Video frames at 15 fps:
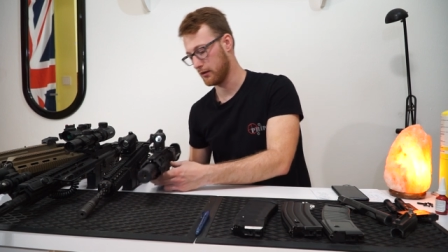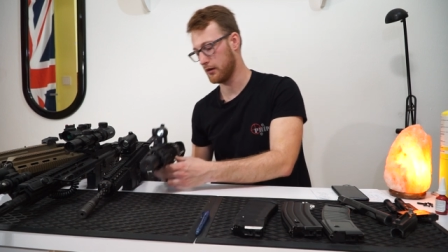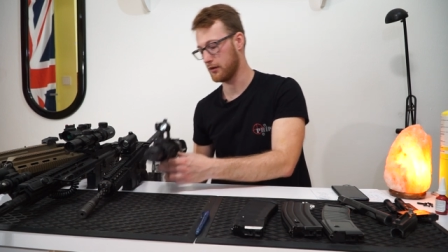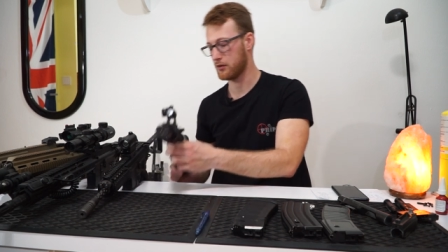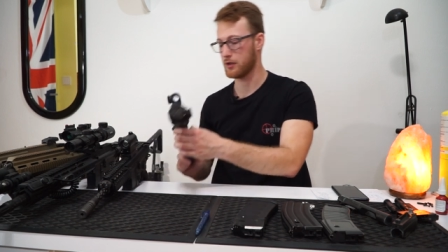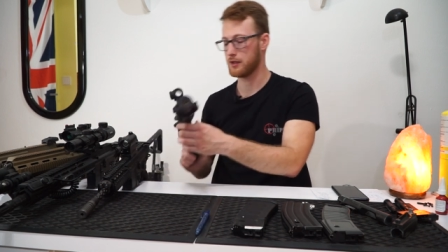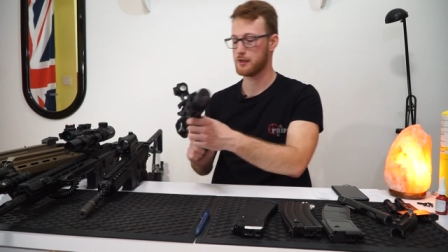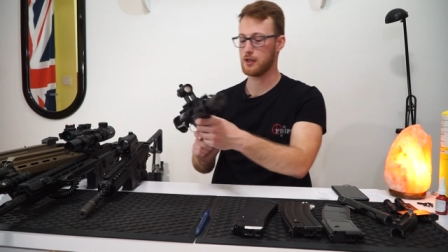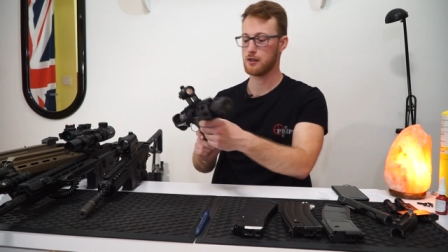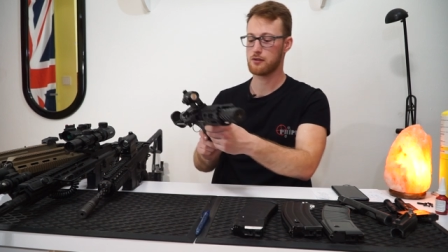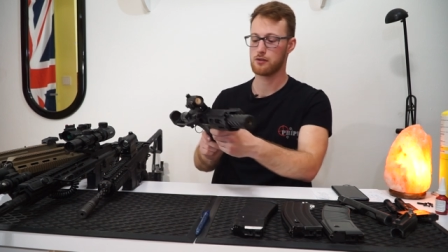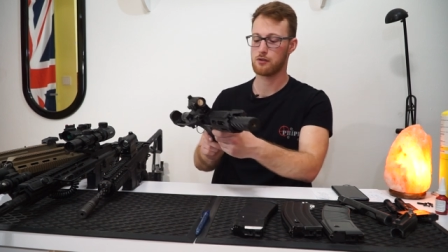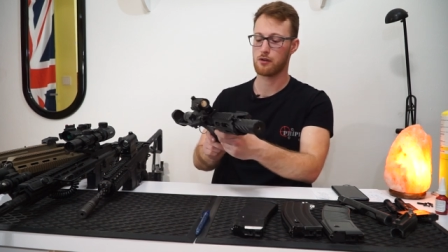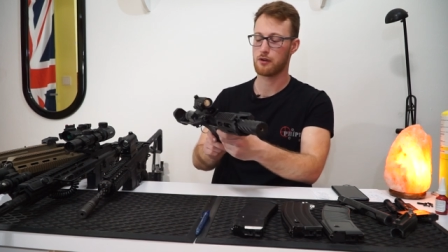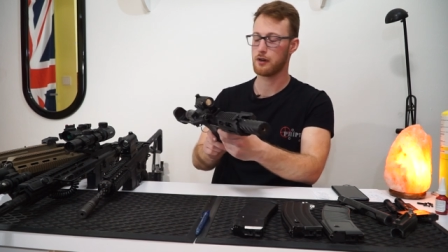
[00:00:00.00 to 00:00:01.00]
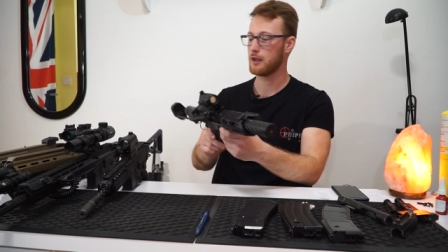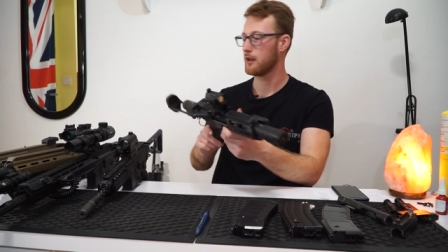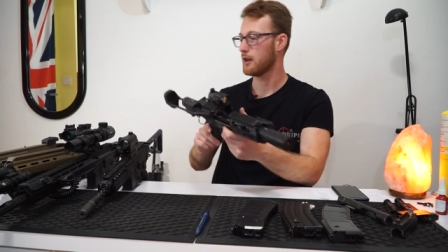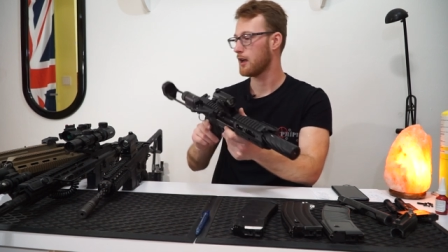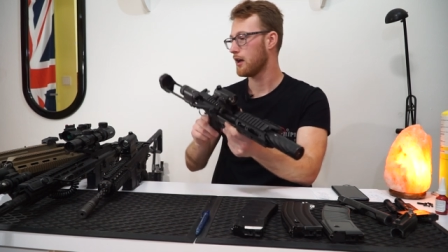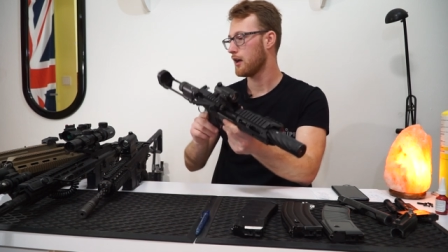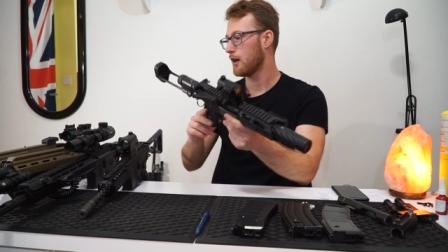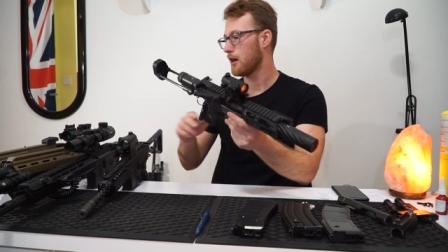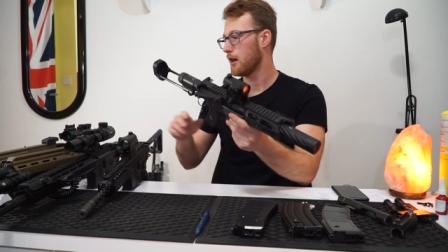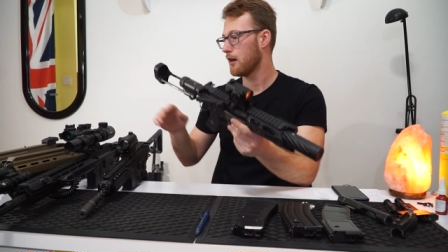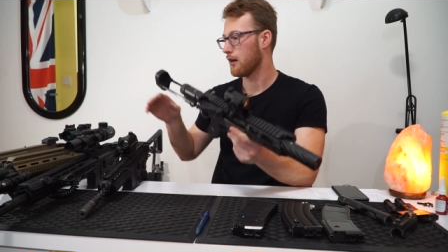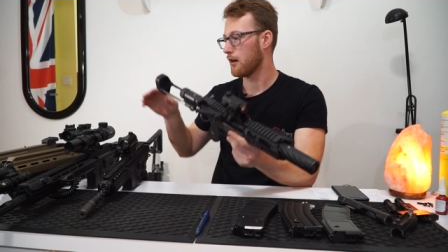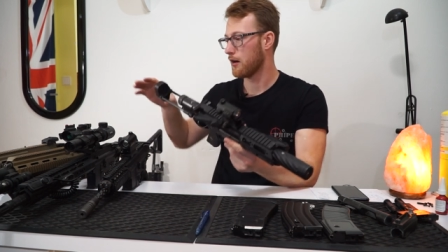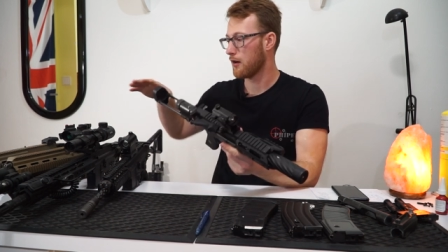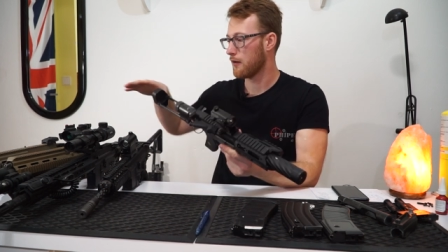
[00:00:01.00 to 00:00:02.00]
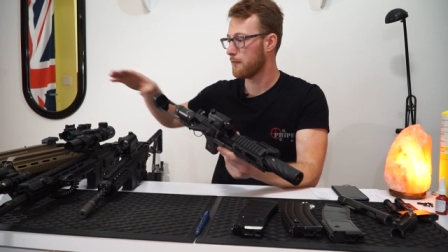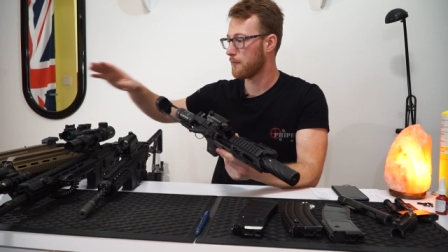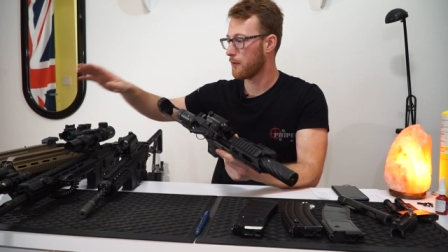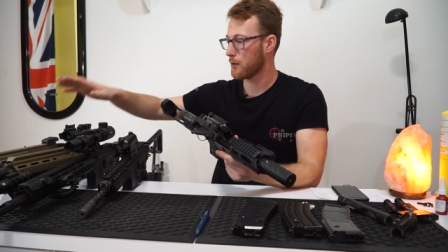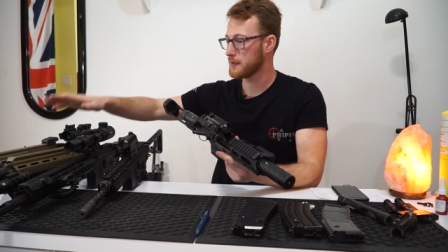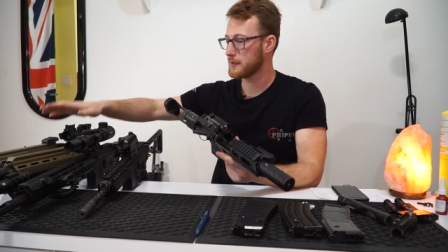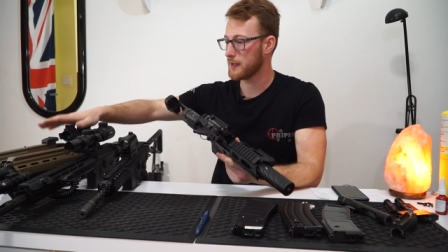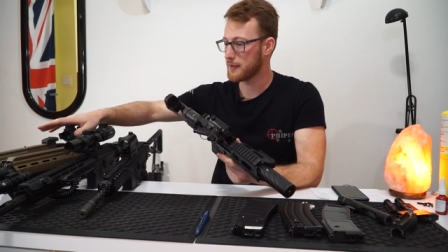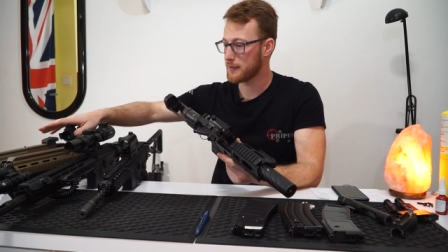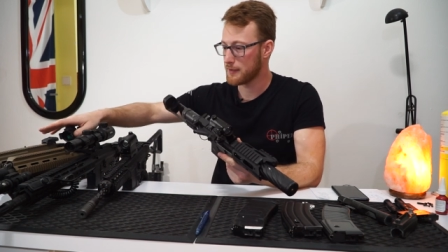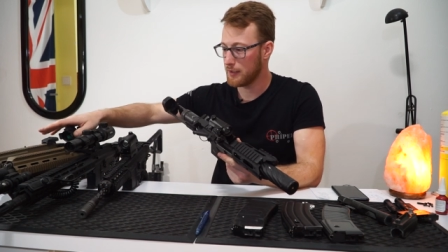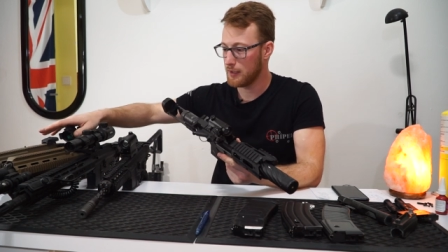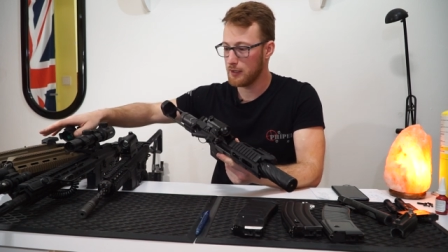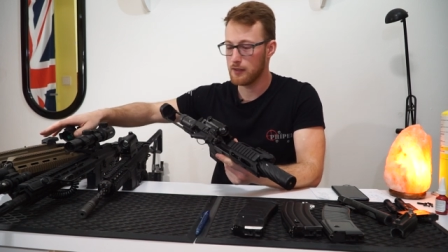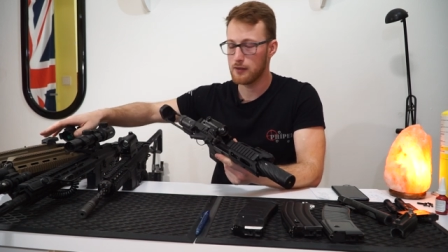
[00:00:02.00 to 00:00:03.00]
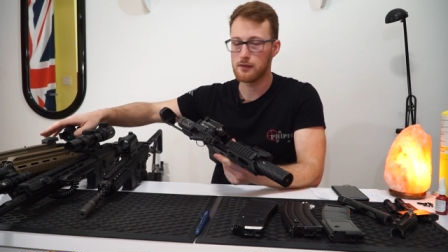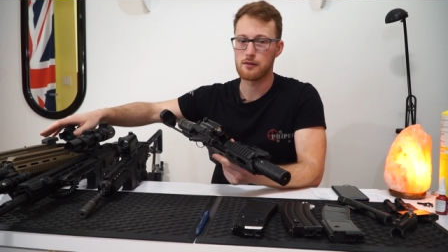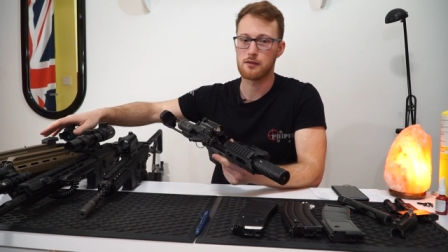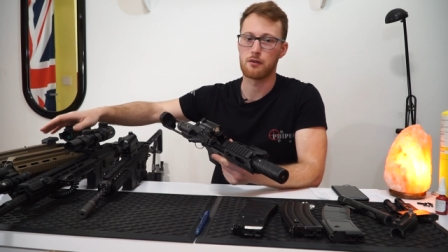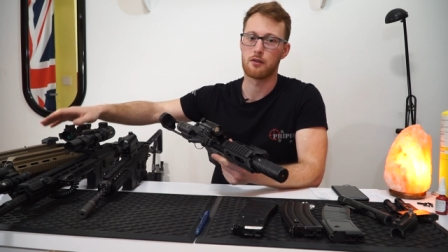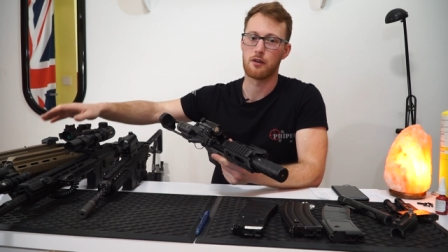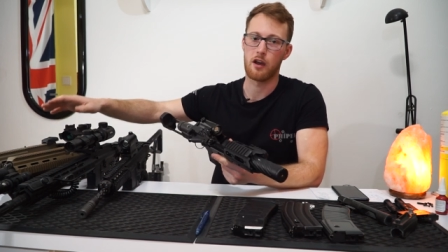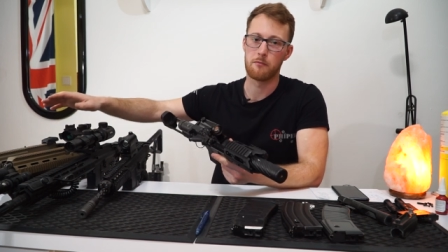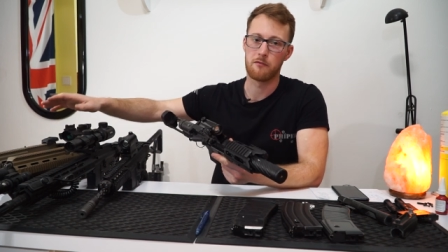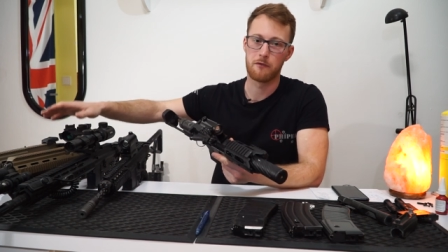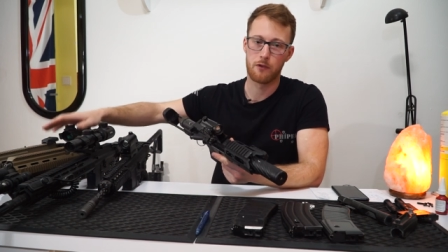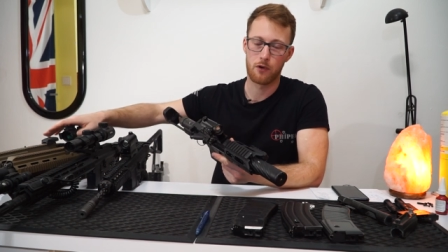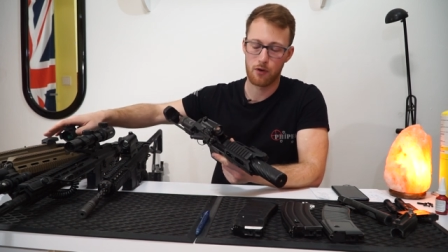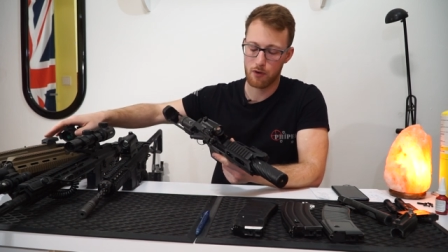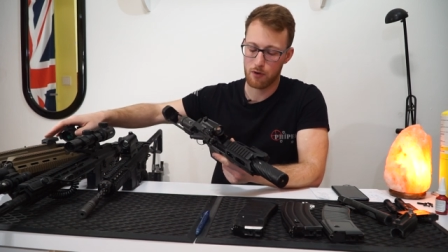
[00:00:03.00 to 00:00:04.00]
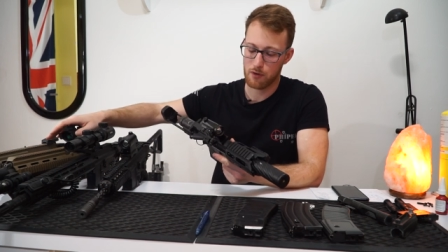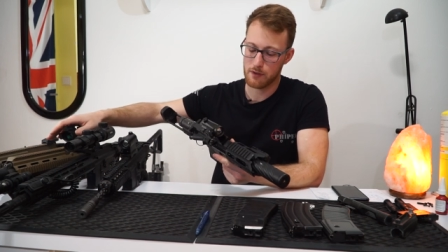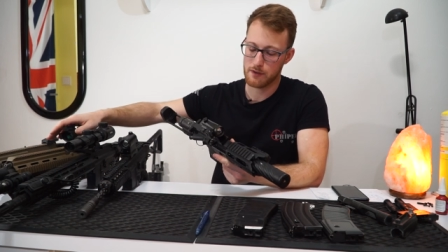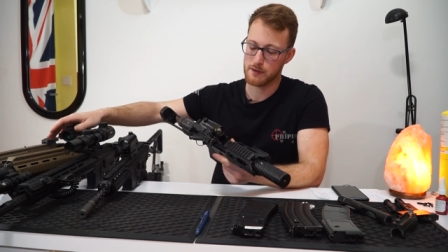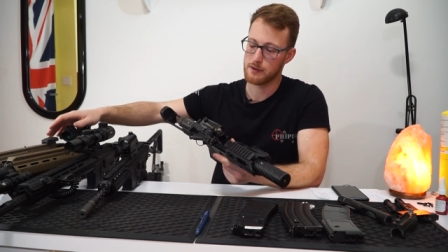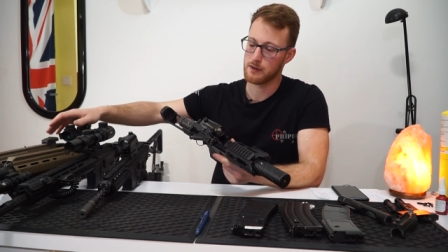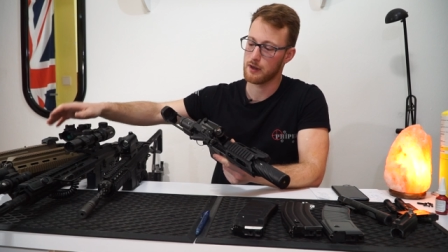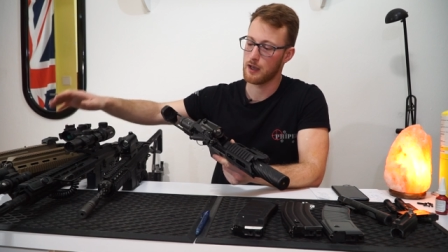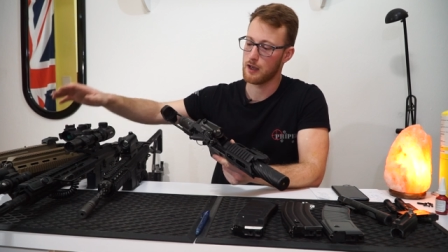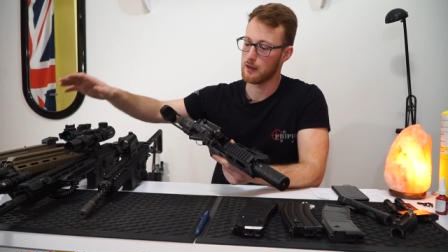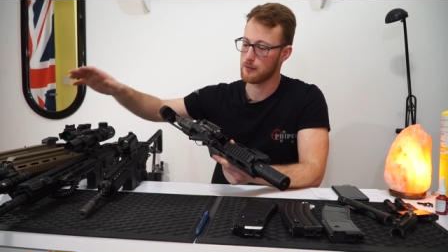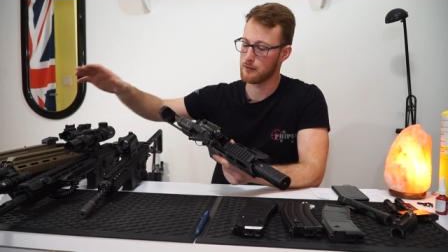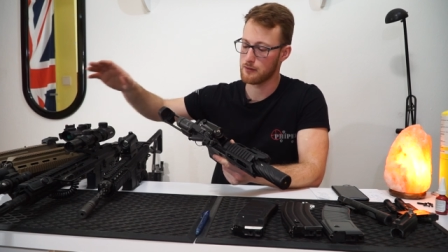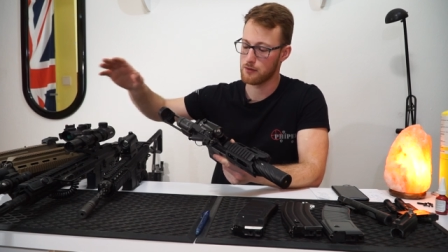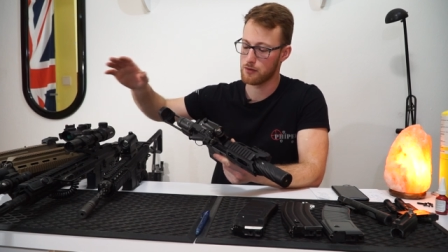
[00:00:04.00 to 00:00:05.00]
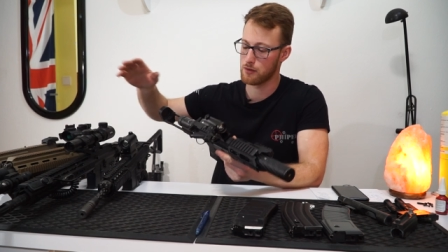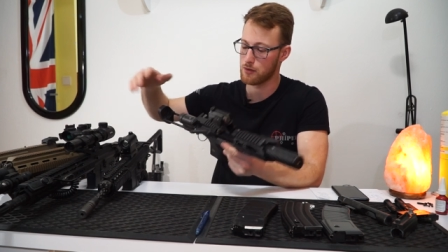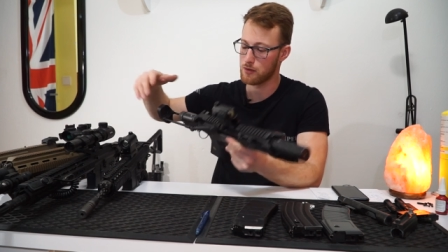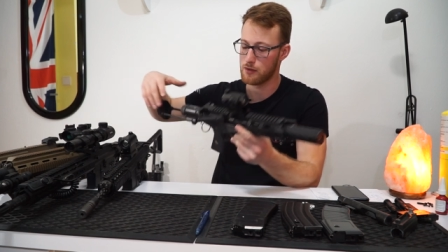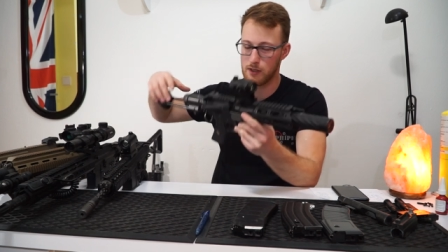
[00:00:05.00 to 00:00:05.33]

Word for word: An interesting story. 416s or M4s and